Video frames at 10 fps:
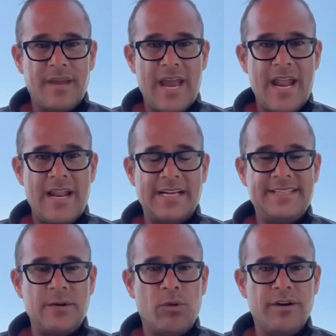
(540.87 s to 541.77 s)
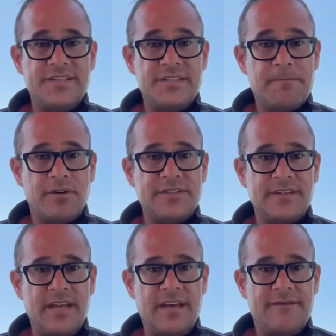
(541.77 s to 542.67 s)
And I said, where does this
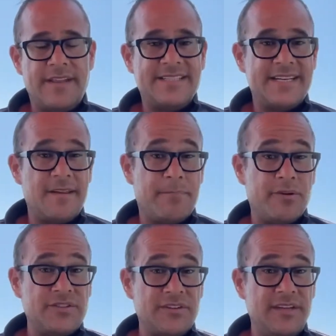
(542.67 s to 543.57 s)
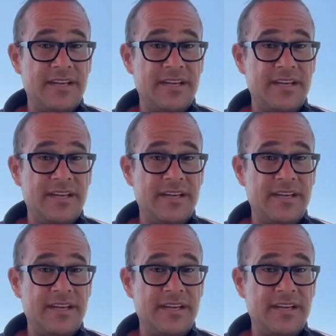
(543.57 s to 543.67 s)
person live? And they said the person